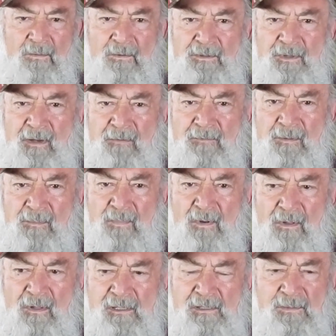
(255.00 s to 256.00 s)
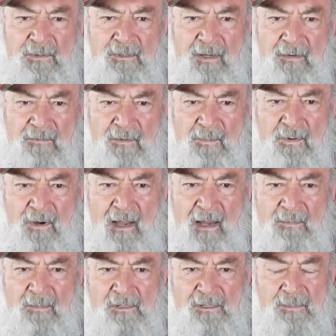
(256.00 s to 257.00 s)
with different bullets, with different
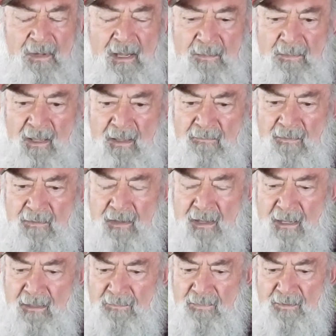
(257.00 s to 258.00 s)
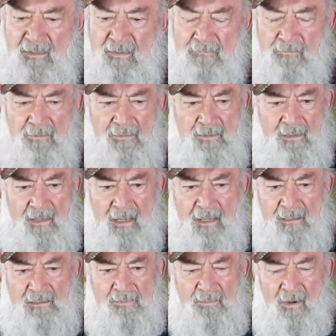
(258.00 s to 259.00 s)
primers, maybe even a couple of different
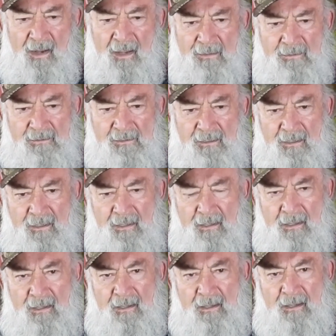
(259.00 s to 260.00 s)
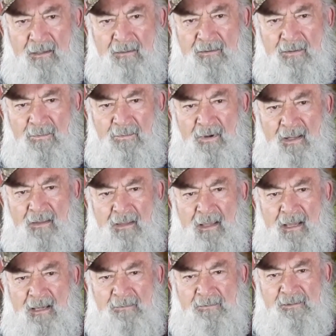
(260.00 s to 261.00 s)
case brands to wring
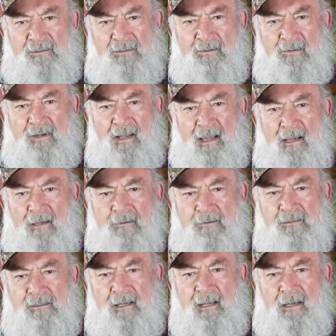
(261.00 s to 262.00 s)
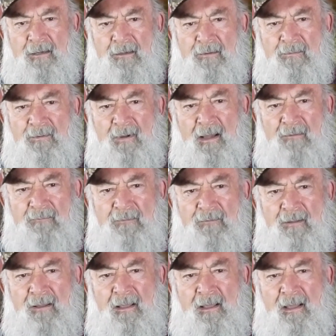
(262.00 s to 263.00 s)
the absolute accuracy out of the
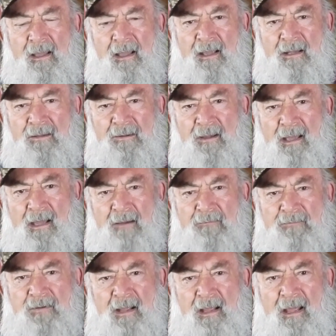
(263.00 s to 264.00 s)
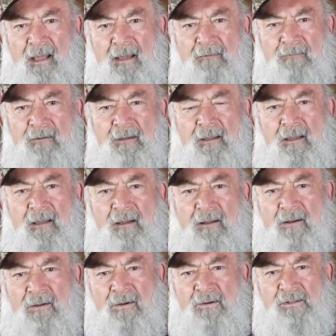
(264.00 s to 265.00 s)
rifle. And you have to have
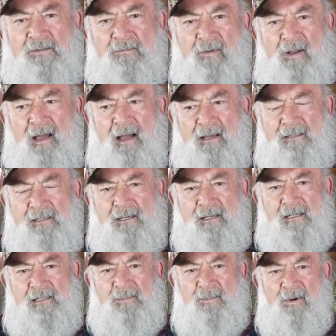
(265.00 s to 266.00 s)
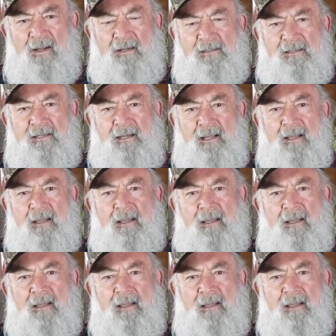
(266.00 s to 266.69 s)
close velocity spreads.